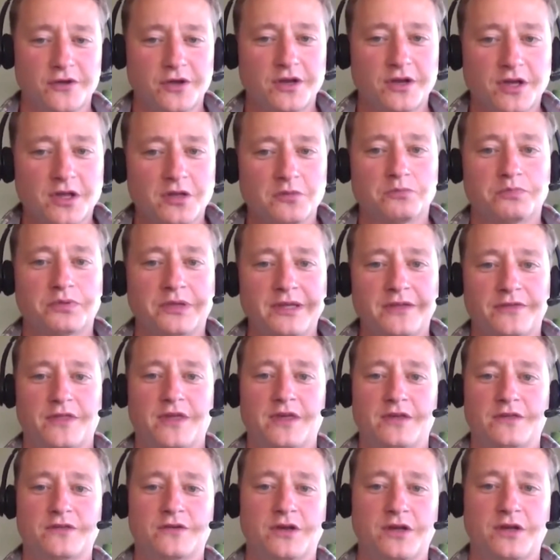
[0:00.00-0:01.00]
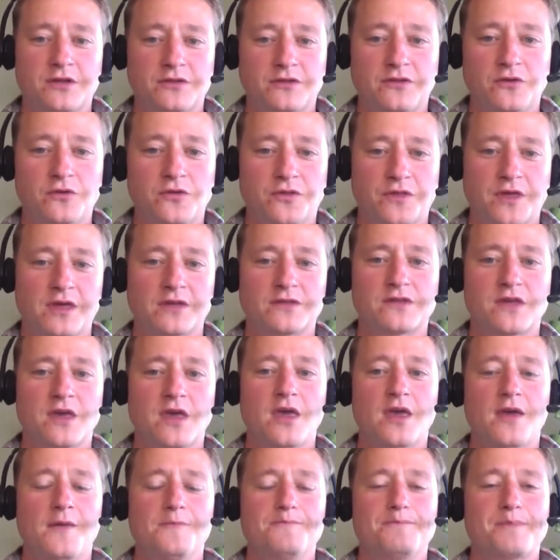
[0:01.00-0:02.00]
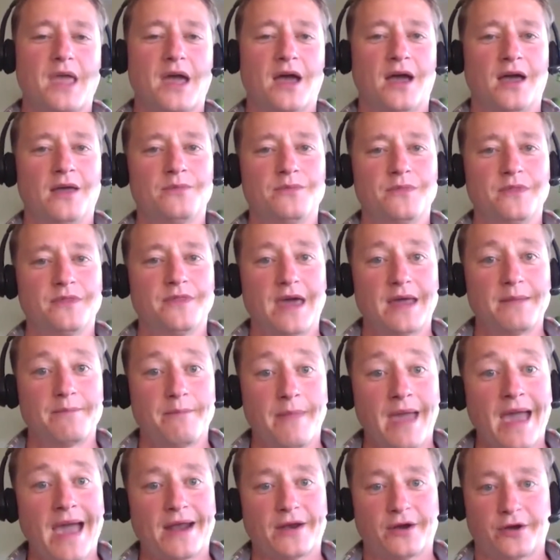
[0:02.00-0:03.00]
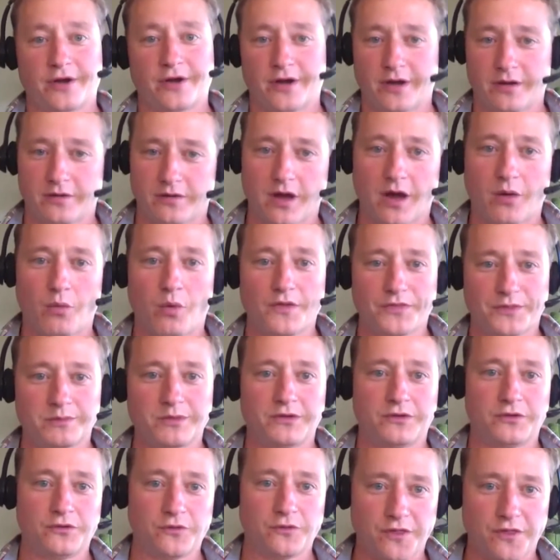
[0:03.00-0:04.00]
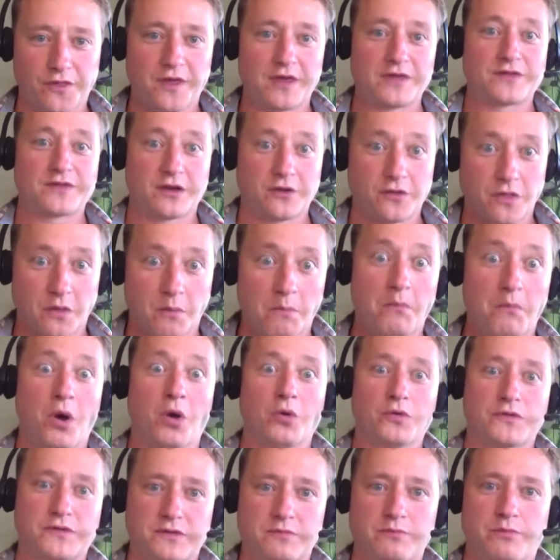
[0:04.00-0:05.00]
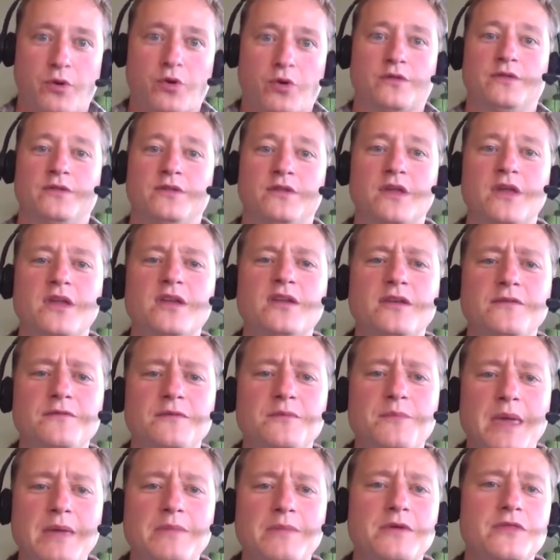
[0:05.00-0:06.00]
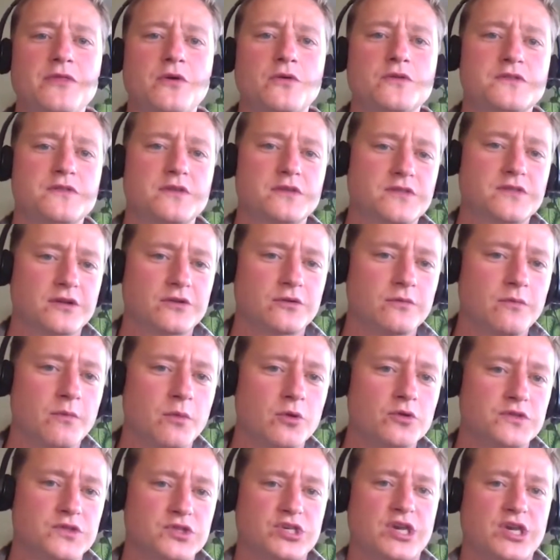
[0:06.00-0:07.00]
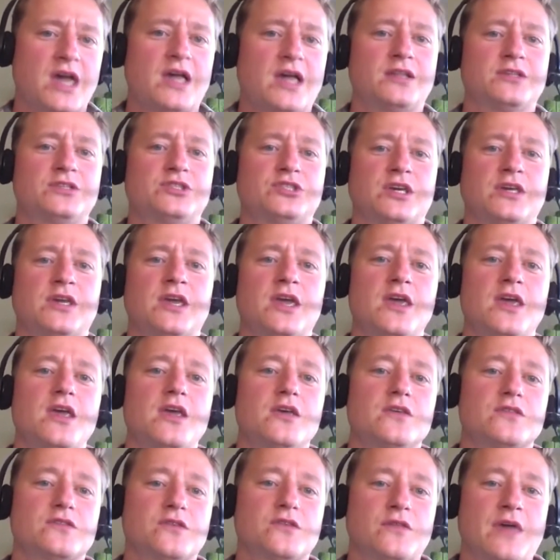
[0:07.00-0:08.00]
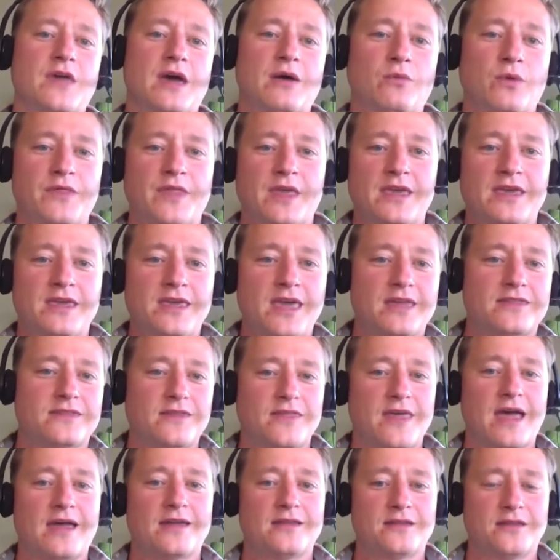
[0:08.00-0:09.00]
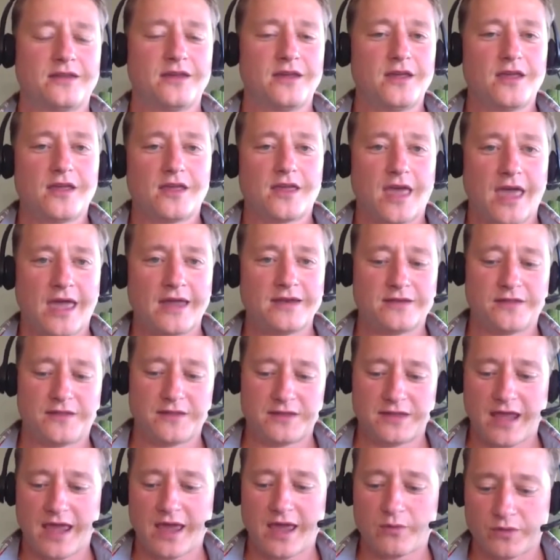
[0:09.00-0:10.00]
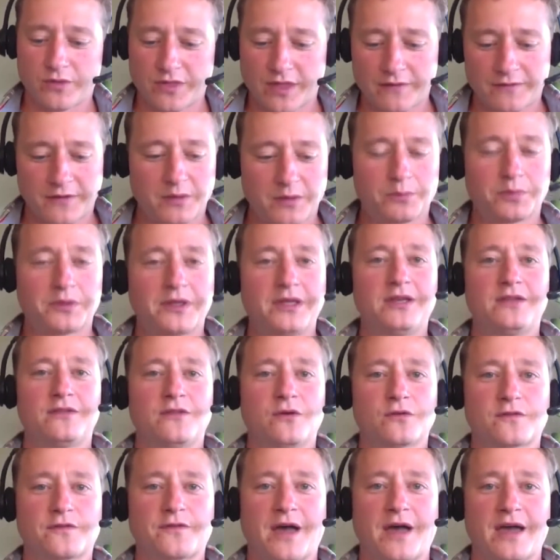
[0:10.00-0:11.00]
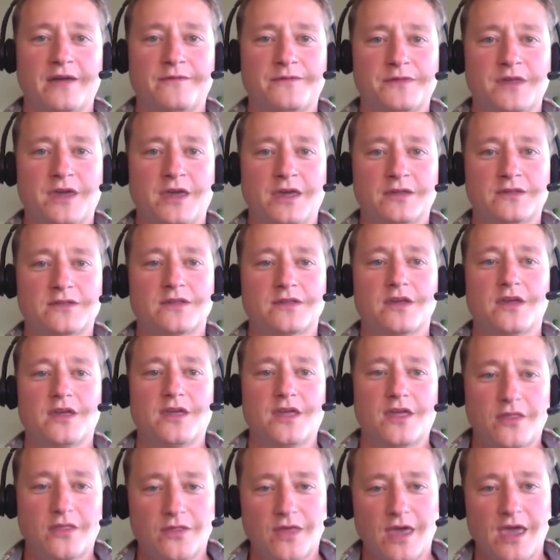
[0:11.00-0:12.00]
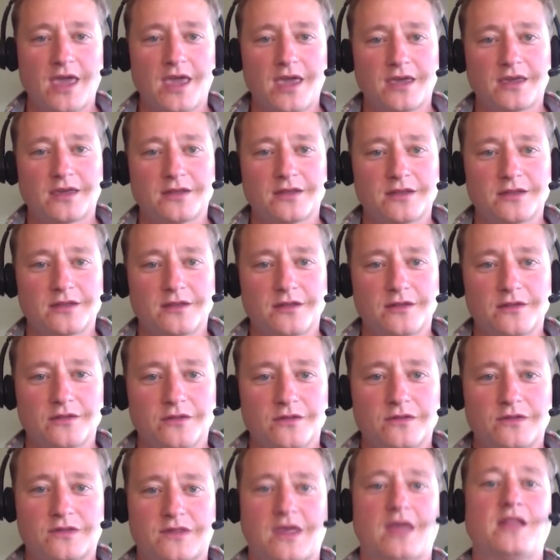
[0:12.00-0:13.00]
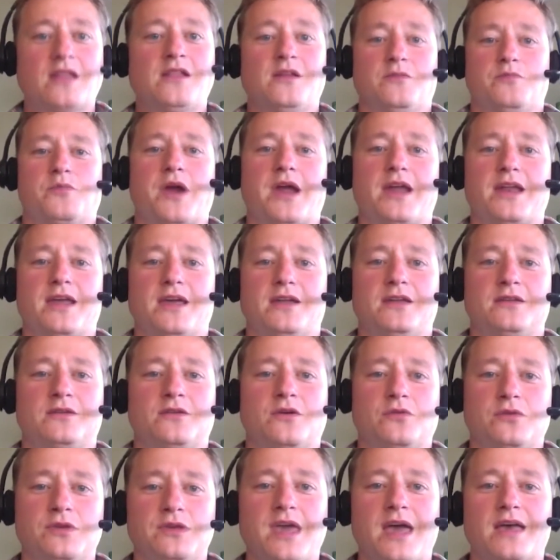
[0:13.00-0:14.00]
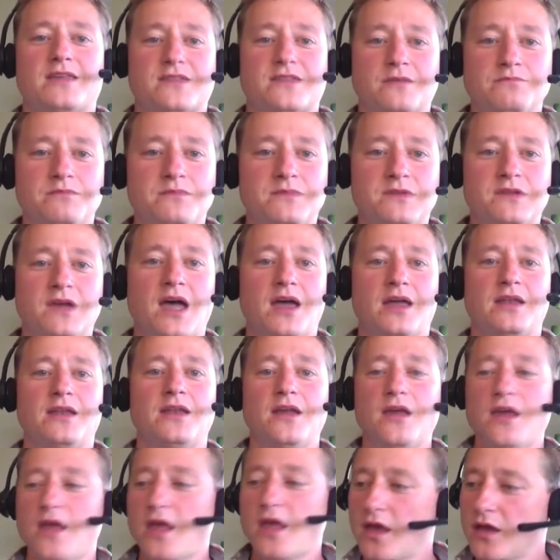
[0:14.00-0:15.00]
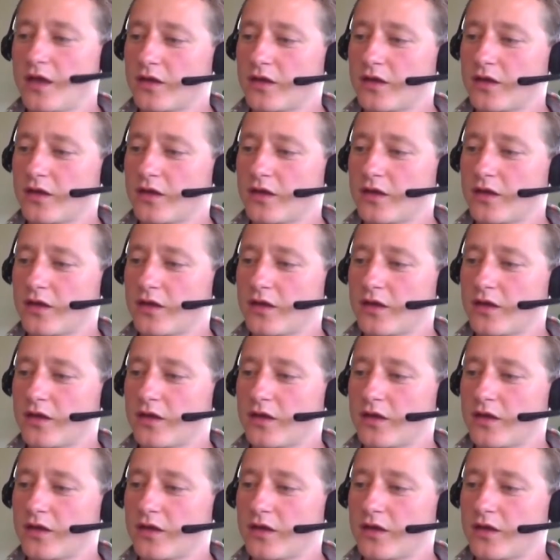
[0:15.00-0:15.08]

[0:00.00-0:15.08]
Yeah, they're going to complete things. They're going to do things that matter. And I want them to do the things that are the most important, and even maybe those things that are most challenging, so that when they get to that end of the day, when they've completed those 5 things, they can celebrate it and go, yes, I'm done.